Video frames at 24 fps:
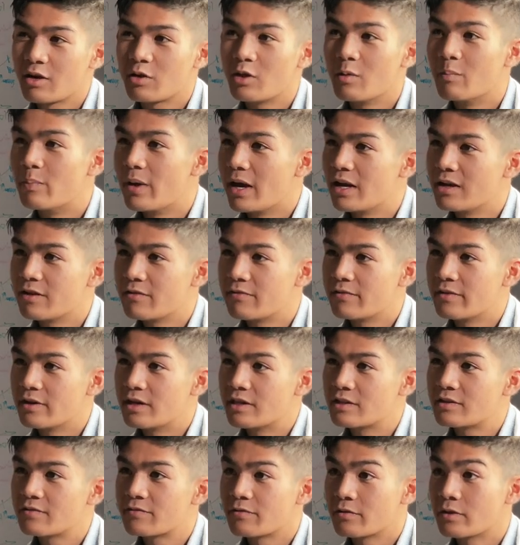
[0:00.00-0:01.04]
are the
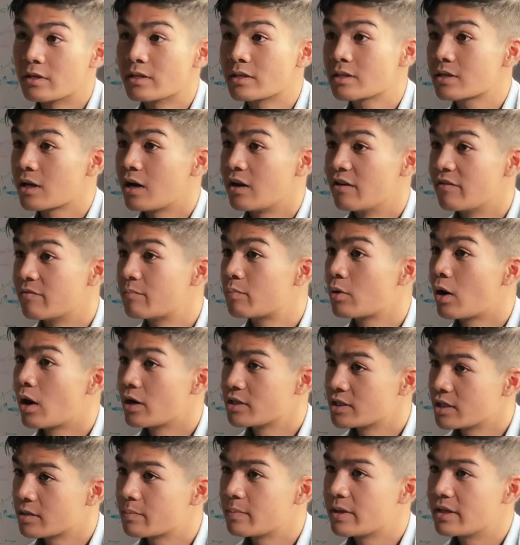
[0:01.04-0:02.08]
benefits for this kind of
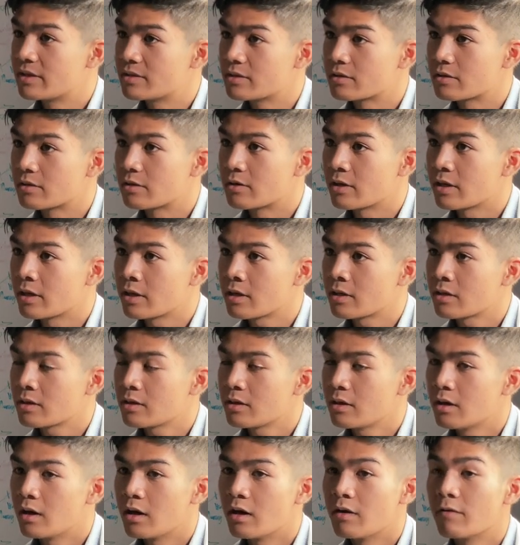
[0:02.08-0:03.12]
project-based
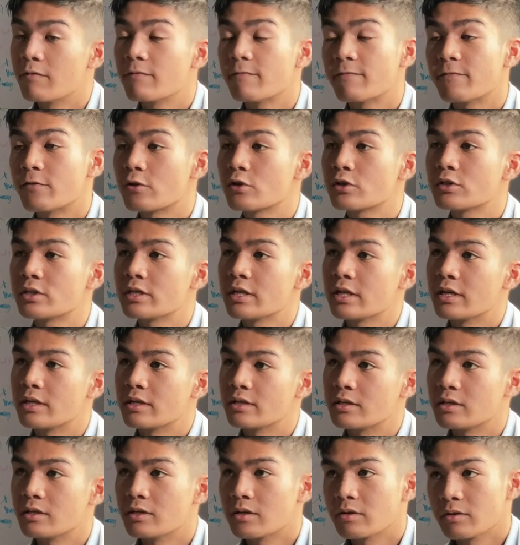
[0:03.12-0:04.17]
learning
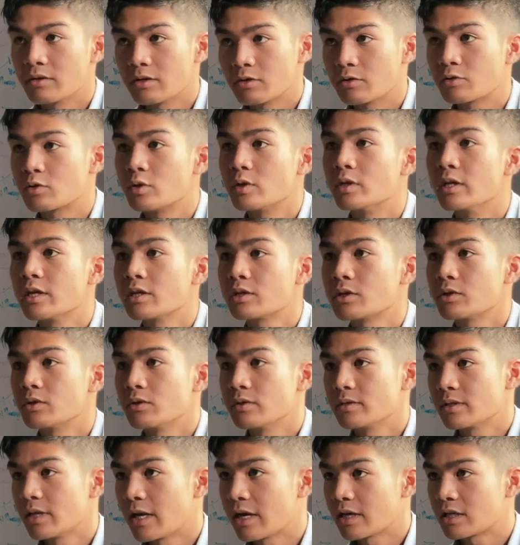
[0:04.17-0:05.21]
versus, your
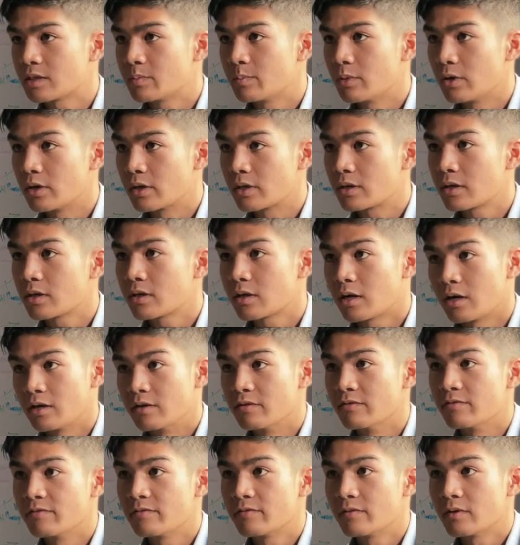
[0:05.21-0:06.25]
traditional textbook kind
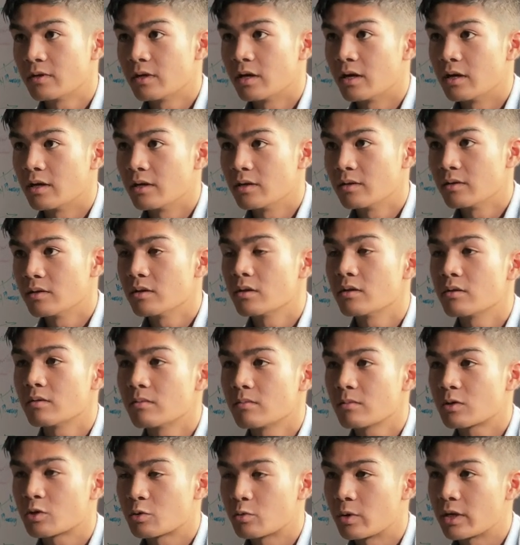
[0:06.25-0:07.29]
of
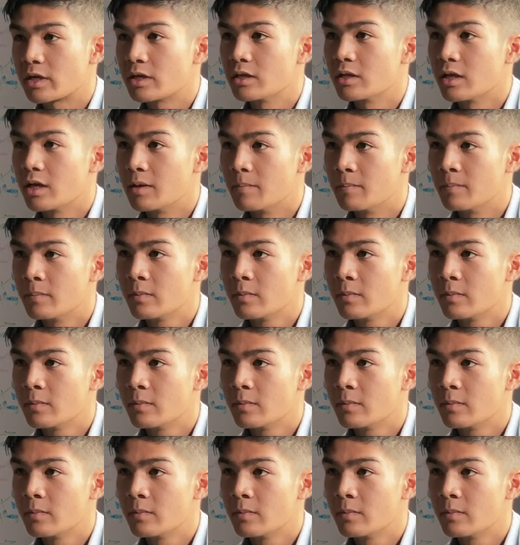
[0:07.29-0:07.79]
curriculum?